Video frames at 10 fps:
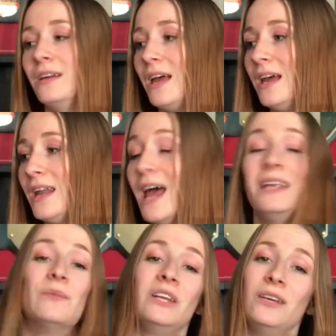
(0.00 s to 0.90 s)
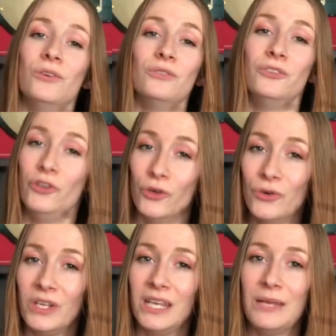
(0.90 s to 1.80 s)
and anybody who's new
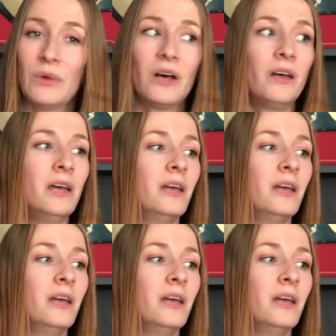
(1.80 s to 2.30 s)
to HEMA